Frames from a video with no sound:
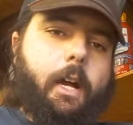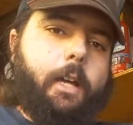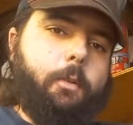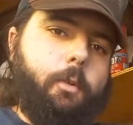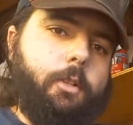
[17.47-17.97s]

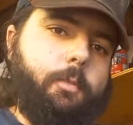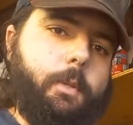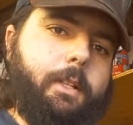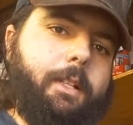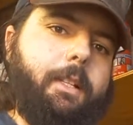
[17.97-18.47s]
I don't want to
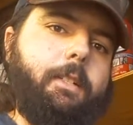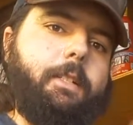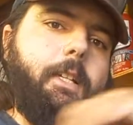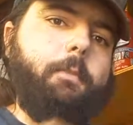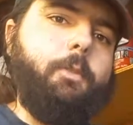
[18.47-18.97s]
spend a lot of
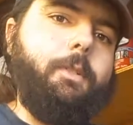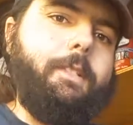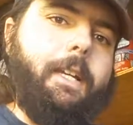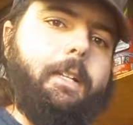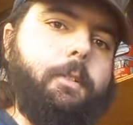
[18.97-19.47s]
time doing
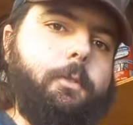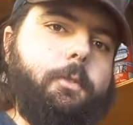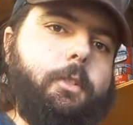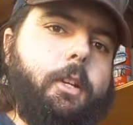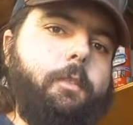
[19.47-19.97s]
technical
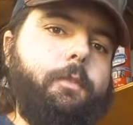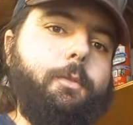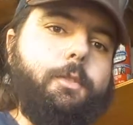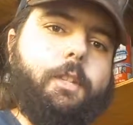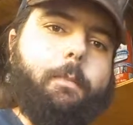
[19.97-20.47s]
stuff,
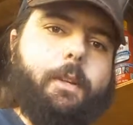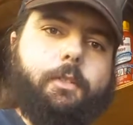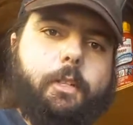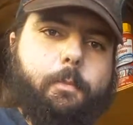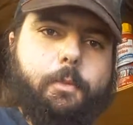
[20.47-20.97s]
doing
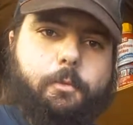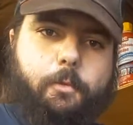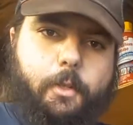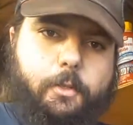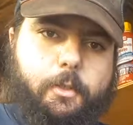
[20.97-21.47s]
step-by-step
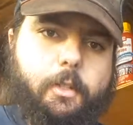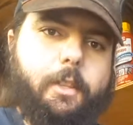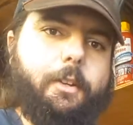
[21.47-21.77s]
instruction.